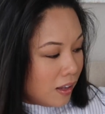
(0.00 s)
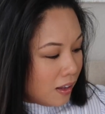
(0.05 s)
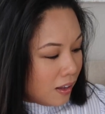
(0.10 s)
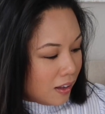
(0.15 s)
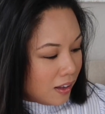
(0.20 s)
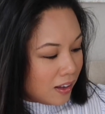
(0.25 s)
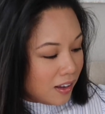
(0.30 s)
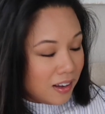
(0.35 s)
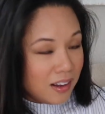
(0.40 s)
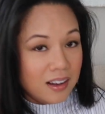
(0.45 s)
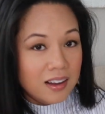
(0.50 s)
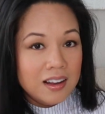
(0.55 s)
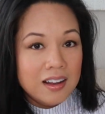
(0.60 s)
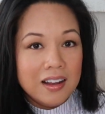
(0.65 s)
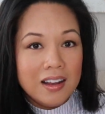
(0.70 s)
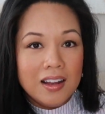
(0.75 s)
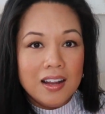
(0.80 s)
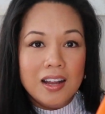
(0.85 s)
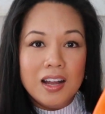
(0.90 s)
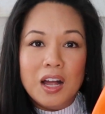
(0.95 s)

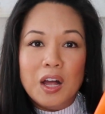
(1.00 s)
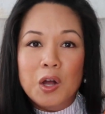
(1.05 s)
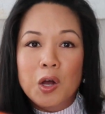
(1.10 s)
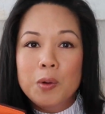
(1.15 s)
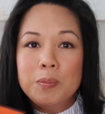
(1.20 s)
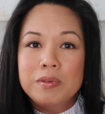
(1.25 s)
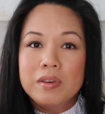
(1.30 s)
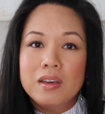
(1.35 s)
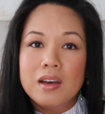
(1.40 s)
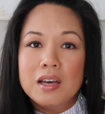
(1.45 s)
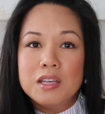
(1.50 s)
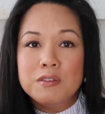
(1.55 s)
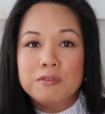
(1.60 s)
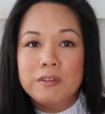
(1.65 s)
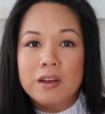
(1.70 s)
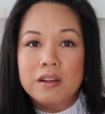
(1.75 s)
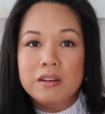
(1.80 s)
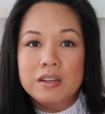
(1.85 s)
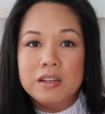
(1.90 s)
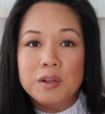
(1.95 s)
I hope you guys
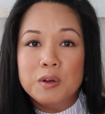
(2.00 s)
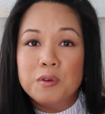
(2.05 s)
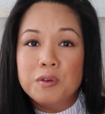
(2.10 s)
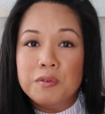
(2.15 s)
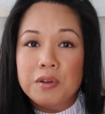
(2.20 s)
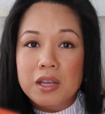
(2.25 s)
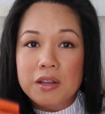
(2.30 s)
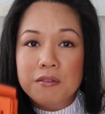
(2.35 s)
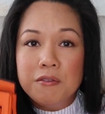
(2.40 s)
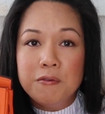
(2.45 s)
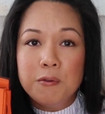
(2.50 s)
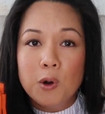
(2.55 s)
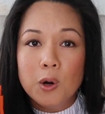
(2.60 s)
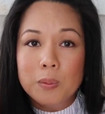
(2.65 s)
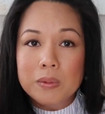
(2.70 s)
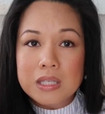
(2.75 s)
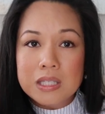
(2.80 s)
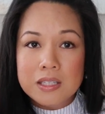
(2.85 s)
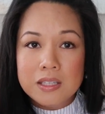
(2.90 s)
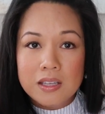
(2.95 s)
found it
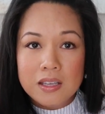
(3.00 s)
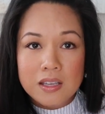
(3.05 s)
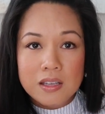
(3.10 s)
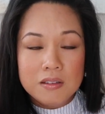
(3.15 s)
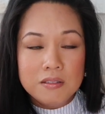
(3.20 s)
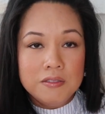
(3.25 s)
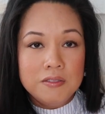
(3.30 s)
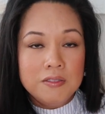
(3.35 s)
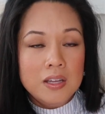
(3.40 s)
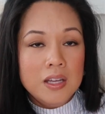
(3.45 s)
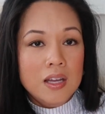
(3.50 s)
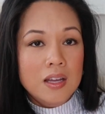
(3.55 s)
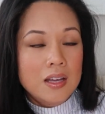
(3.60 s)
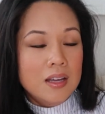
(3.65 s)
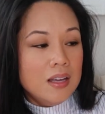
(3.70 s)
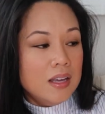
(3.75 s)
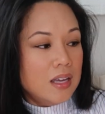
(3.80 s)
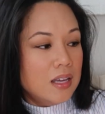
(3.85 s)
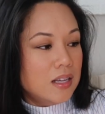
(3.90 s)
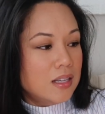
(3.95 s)
informative,
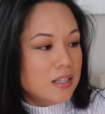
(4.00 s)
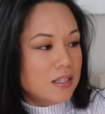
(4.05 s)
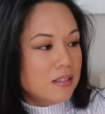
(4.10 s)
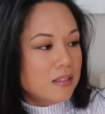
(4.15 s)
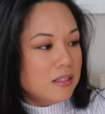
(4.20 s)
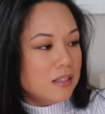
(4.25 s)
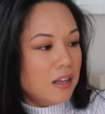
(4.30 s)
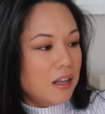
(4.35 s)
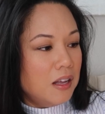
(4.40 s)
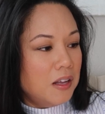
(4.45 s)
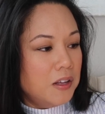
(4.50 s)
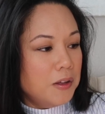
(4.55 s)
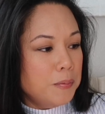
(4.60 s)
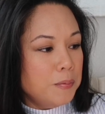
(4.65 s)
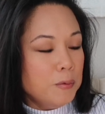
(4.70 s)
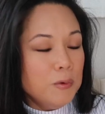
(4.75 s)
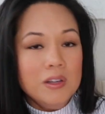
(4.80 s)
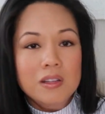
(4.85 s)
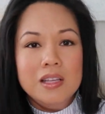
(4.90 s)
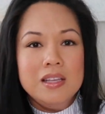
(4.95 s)
and
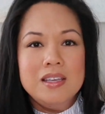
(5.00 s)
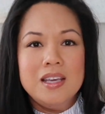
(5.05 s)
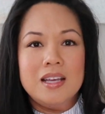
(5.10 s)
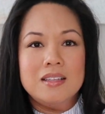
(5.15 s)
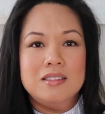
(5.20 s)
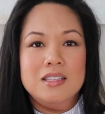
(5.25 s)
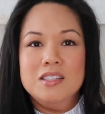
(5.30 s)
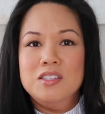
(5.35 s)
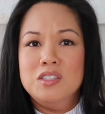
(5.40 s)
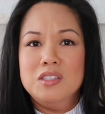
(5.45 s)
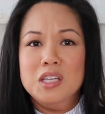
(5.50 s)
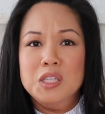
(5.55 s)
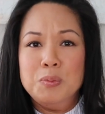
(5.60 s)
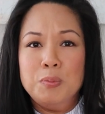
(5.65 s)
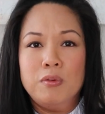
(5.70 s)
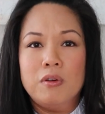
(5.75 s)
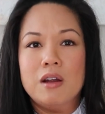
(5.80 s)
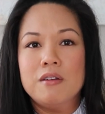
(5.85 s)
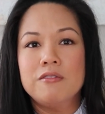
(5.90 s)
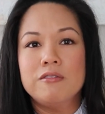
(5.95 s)
really, yes, it's
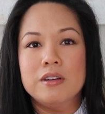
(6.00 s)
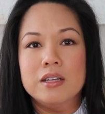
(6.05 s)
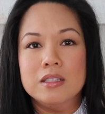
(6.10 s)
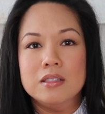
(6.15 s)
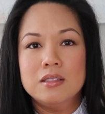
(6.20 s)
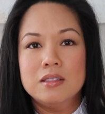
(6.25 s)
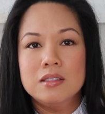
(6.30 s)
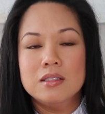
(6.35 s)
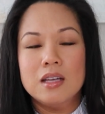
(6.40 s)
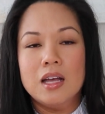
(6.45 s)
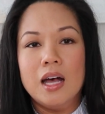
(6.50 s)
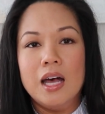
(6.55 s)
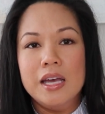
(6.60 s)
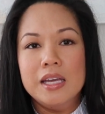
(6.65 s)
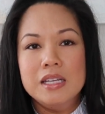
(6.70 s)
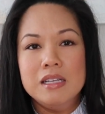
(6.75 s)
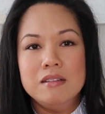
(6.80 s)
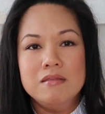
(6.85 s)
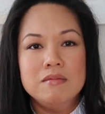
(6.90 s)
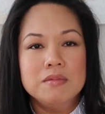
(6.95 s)
just preference.
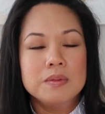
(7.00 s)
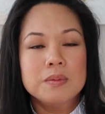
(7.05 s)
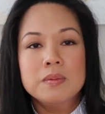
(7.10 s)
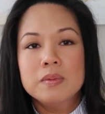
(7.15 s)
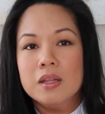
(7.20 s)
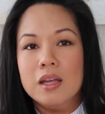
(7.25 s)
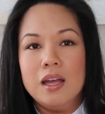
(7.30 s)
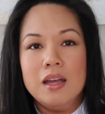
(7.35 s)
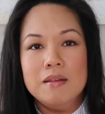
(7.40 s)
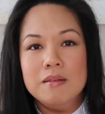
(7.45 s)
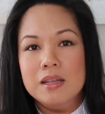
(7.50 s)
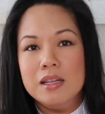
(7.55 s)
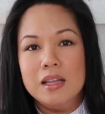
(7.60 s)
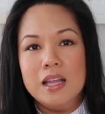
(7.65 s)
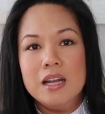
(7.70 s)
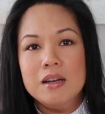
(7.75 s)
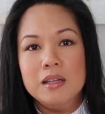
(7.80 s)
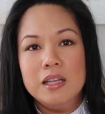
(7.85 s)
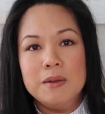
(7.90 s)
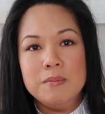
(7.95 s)
I mean,
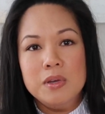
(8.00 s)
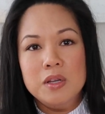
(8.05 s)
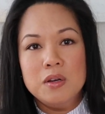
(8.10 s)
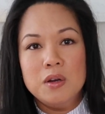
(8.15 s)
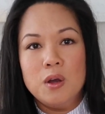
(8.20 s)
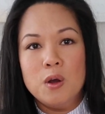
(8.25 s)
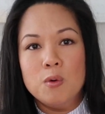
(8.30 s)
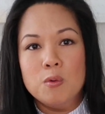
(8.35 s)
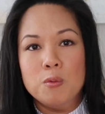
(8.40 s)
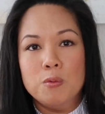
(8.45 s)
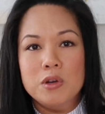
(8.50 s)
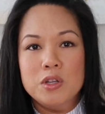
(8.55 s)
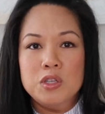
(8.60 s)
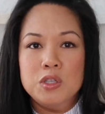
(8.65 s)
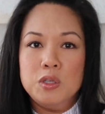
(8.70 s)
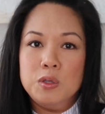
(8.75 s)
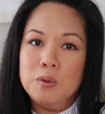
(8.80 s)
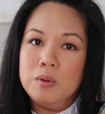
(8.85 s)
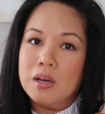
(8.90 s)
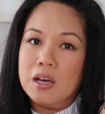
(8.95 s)
let me know
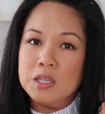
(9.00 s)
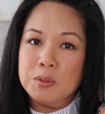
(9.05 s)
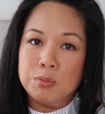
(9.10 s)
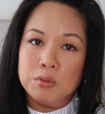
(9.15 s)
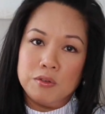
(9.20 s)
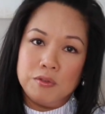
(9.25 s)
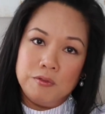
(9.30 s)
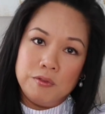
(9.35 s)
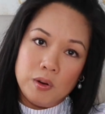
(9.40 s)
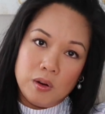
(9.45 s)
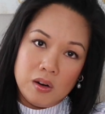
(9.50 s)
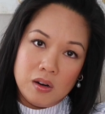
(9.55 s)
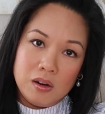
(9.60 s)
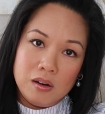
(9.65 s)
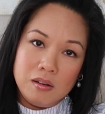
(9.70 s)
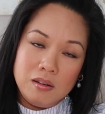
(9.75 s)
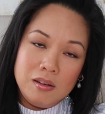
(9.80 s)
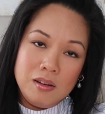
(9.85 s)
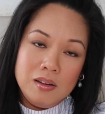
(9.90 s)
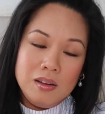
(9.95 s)
which you guys
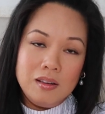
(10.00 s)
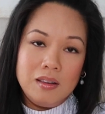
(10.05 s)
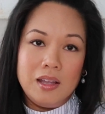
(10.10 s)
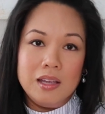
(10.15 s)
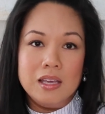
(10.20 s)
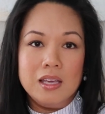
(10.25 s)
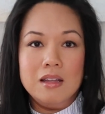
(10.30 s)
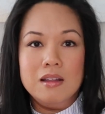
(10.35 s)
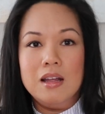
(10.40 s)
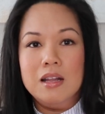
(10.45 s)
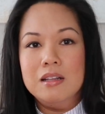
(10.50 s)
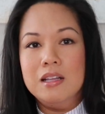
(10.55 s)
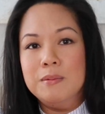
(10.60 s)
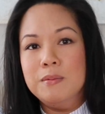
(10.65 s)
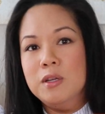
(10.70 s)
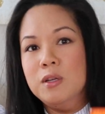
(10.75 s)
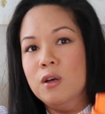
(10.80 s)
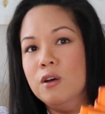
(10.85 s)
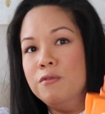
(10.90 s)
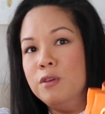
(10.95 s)
prefer. Like,
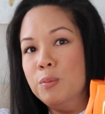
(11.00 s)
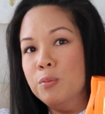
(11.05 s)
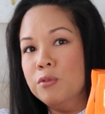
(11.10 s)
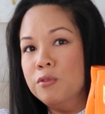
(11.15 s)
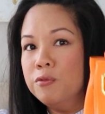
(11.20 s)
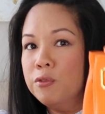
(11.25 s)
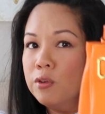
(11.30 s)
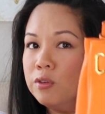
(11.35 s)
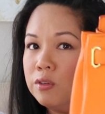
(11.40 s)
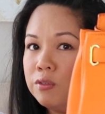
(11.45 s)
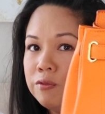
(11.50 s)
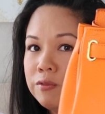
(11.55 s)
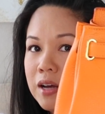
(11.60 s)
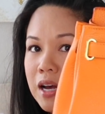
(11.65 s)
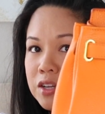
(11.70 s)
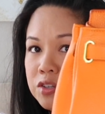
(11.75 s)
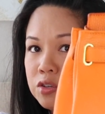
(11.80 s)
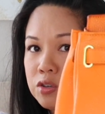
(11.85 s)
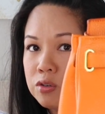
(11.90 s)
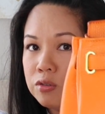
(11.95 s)
let me know if you prefer the
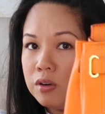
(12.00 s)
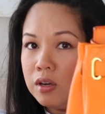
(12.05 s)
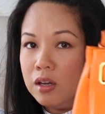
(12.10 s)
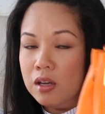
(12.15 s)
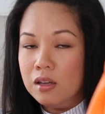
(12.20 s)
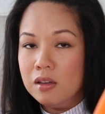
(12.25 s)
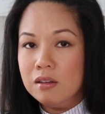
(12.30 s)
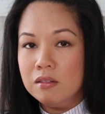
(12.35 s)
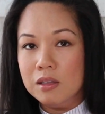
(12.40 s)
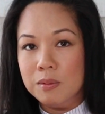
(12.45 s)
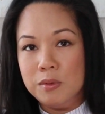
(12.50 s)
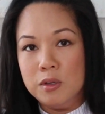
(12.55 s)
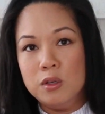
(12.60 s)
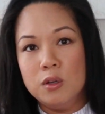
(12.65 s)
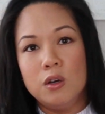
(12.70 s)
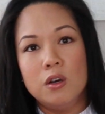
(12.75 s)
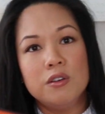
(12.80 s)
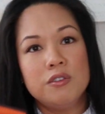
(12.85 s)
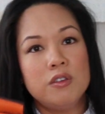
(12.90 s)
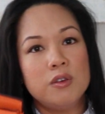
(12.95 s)
Fashion Drug. Let me
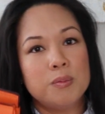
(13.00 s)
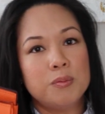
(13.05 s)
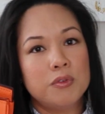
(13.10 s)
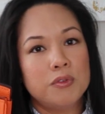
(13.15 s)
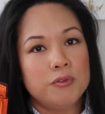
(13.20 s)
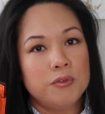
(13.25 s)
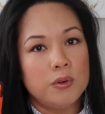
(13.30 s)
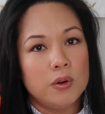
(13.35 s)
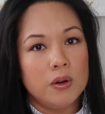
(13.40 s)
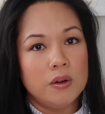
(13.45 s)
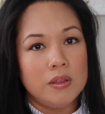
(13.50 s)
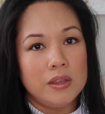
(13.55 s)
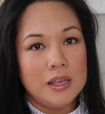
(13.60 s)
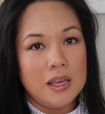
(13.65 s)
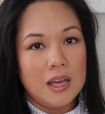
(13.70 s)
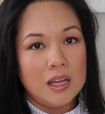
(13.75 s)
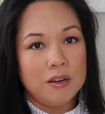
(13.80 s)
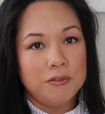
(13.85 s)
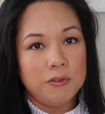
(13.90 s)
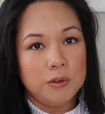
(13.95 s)
know if you prefer
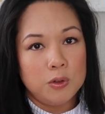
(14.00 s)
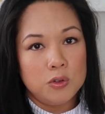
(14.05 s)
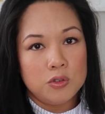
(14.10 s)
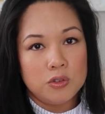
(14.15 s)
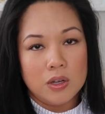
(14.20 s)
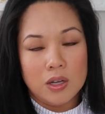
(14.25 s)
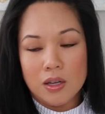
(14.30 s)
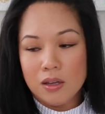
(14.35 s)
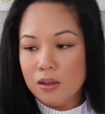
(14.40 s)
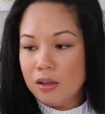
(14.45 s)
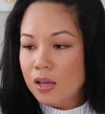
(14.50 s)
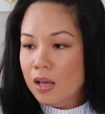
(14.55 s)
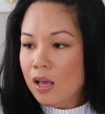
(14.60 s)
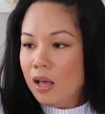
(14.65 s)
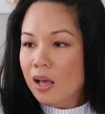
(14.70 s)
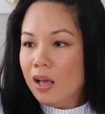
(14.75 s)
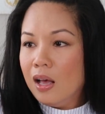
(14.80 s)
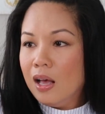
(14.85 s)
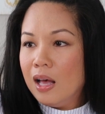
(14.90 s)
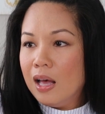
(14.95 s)
the Ainifeel Drug.
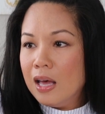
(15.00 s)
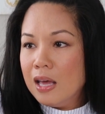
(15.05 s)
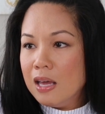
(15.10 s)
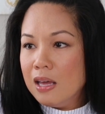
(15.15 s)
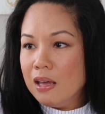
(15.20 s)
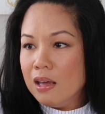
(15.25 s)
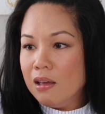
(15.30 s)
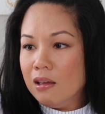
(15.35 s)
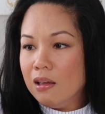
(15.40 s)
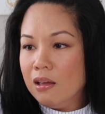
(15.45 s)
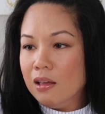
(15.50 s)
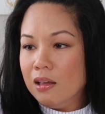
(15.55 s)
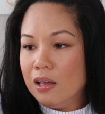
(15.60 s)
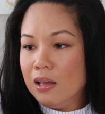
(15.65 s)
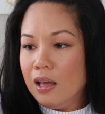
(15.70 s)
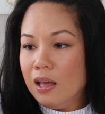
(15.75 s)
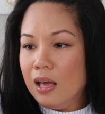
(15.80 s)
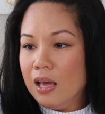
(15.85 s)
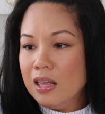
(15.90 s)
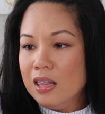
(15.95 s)
I
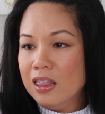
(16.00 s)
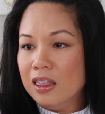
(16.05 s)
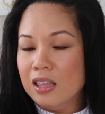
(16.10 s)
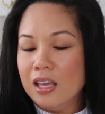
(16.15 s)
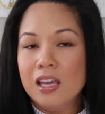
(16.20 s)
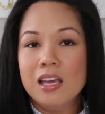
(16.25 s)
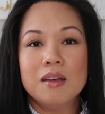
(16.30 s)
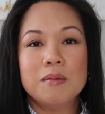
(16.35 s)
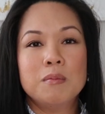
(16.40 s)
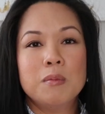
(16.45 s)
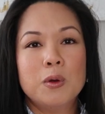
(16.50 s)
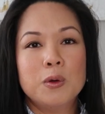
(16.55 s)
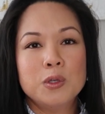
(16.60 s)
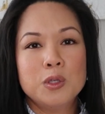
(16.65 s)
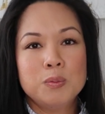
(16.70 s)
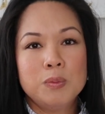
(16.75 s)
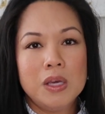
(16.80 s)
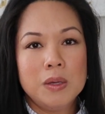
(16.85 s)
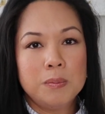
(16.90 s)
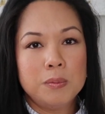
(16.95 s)
I think
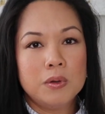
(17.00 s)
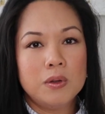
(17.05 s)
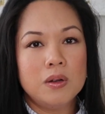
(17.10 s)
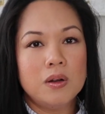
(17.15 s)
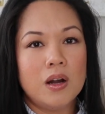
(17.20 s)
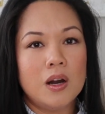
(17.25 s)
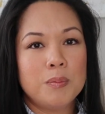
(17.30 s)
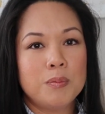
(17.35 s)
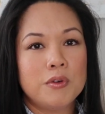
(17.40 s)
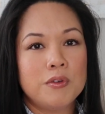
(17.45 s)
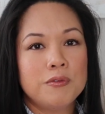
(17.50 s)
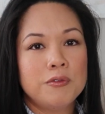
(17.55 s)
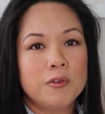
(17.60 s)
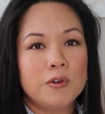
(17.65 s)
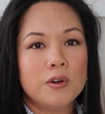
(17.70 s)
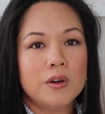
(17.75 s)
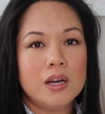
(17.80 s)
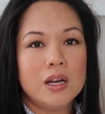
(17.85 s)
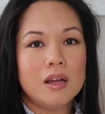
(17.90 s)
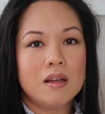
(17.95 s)
most people are
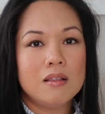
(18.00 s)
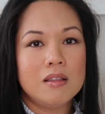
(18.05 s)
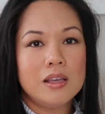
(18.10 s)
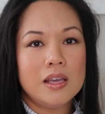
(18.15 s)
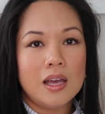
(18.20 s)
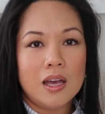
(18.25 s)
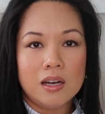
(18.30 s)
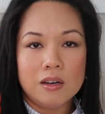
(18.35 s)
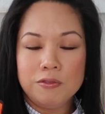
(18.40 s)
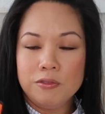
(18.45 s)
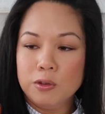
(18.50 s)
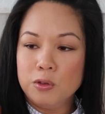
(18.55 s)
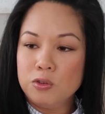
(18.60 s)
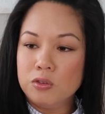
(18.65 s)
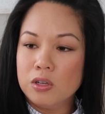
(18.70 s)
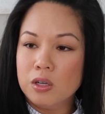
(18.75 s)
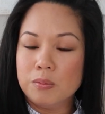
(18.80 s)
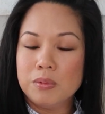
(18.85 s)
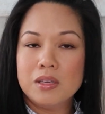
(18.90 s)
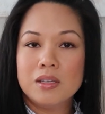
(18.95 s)
preferring the Ainifeel
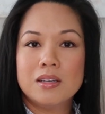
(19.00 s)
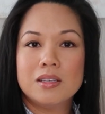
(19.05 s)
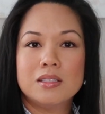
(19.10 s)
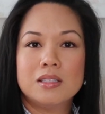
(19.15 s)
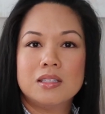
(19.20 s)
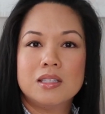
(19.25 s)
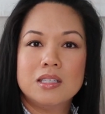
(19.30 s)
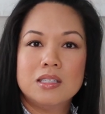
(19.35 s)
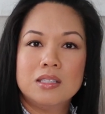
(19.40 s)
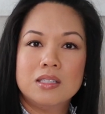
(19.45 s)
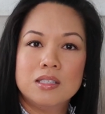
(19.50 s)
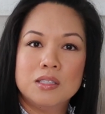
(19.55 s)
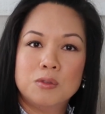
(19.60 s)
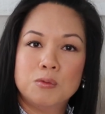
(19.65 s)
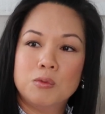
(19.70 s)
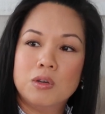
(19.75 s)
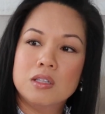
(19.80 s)
drug because this is